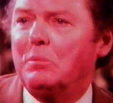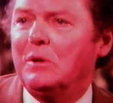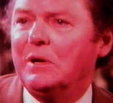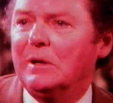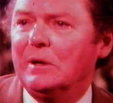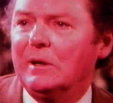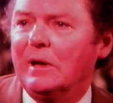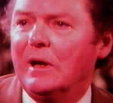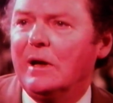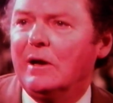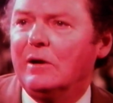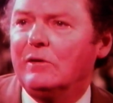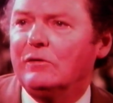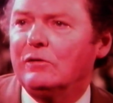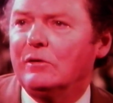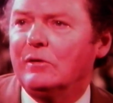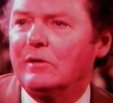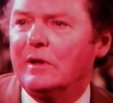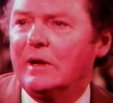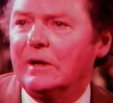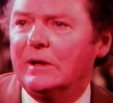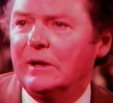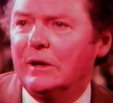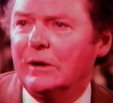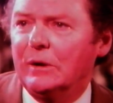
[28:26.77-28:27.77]
middle age
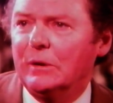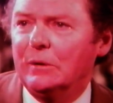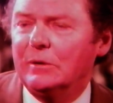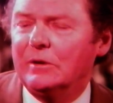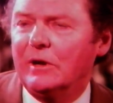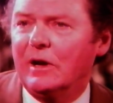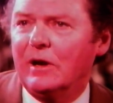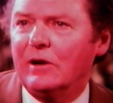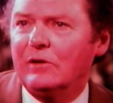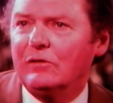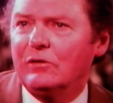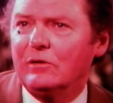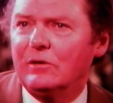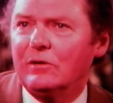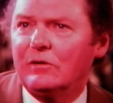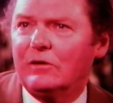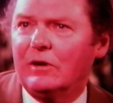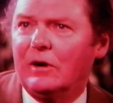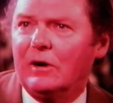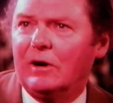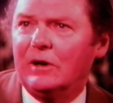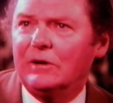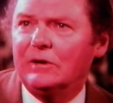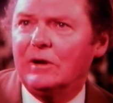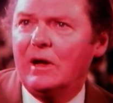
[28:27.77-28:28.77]
and then old age and
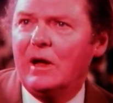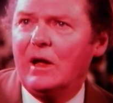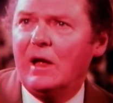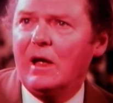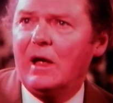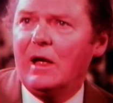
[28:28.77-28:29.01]
so on,